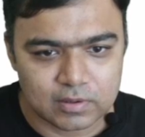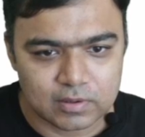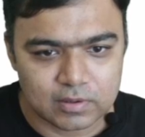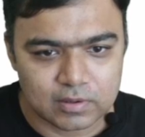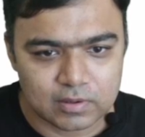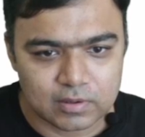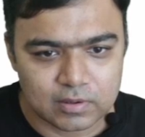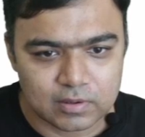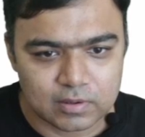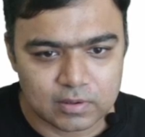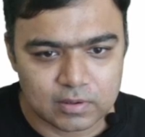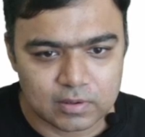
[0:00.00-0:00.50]

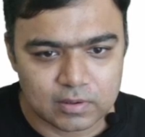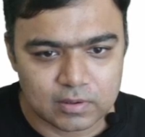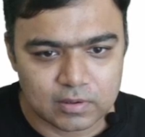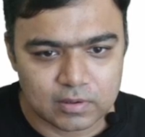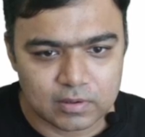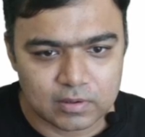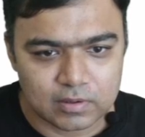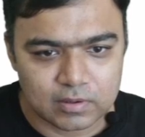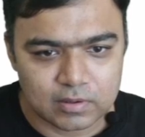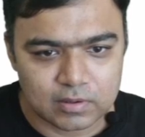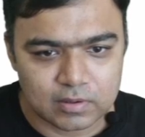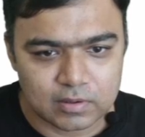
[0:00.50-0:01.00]

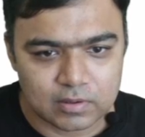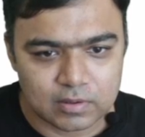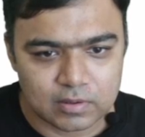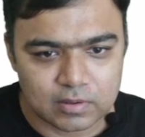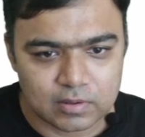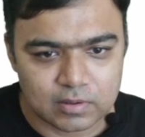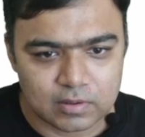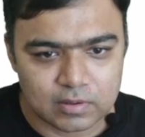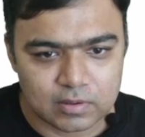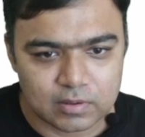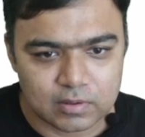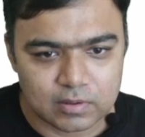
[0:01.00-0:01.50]

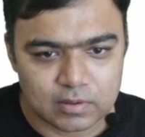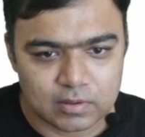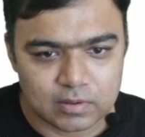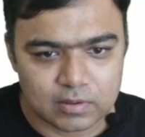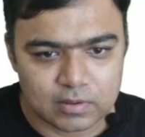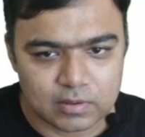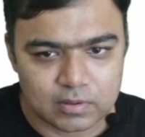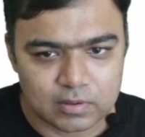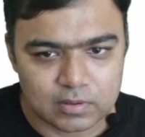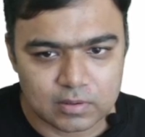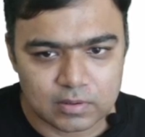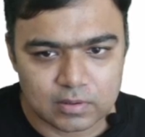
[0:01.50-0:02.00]

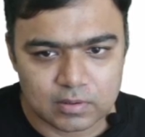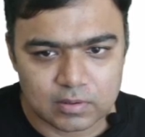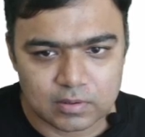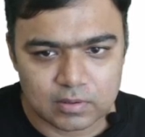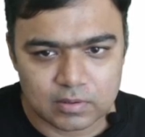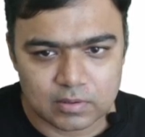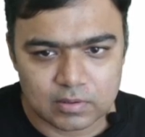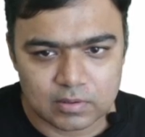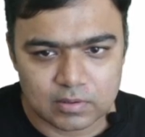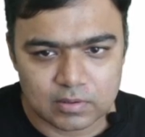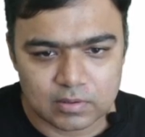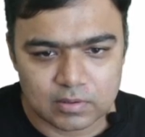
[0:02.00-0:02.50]

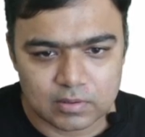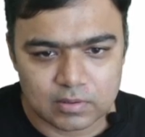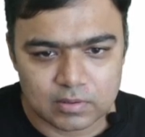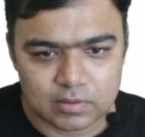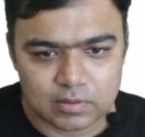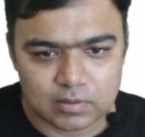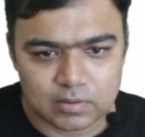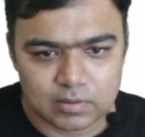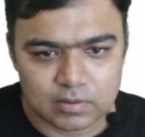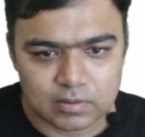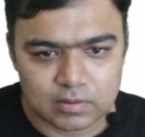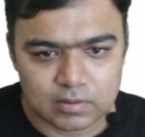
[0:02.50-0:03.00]

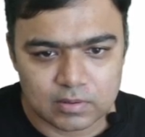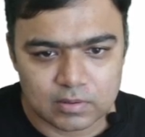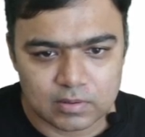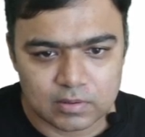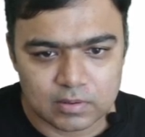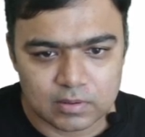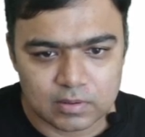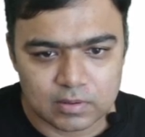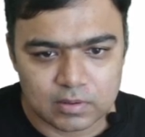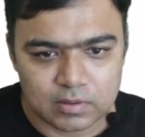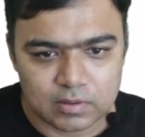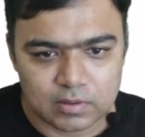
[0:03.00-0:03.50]

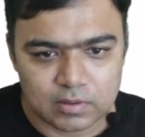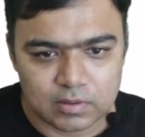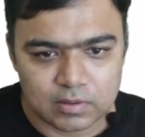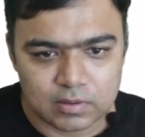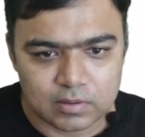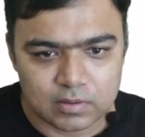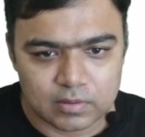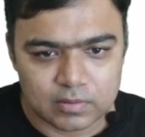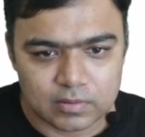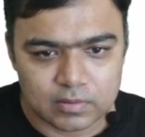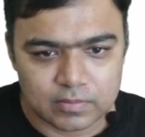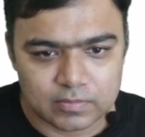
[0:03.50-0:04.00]

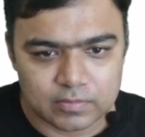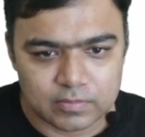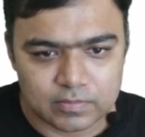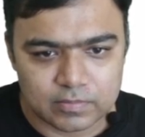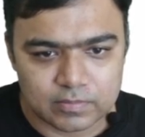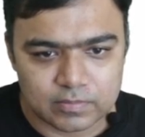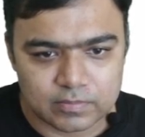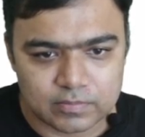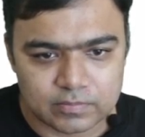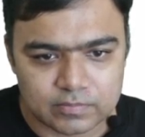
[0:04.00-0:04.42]
Nobody speaks.